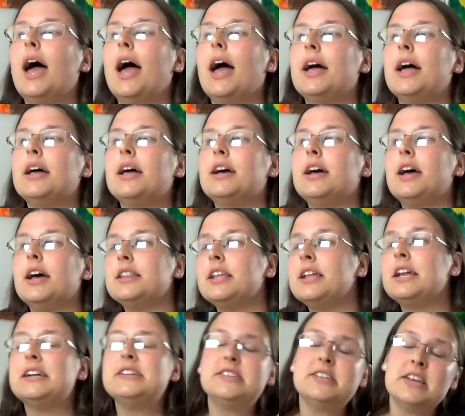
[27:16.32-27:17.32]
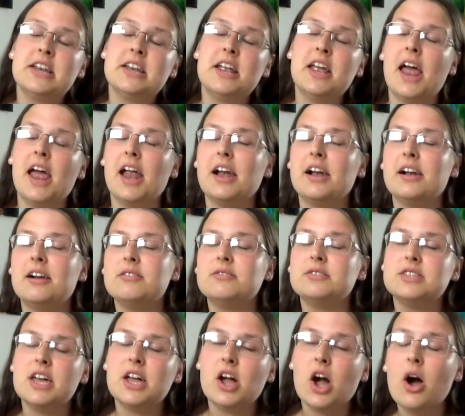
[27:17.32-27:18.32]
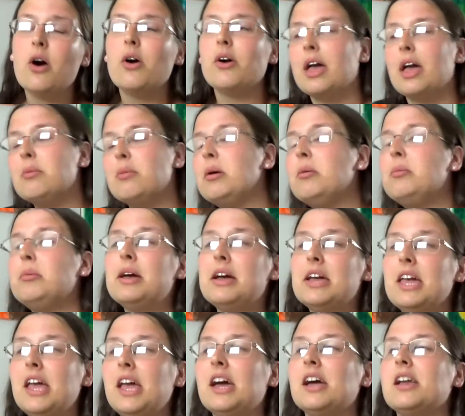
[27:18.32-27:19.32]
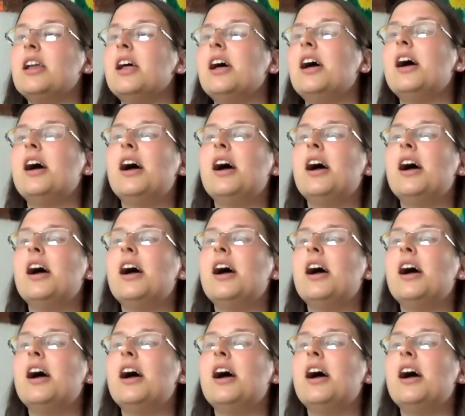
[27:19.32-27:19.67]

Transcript: uh, and then i did it and i was like oh okay maybe i can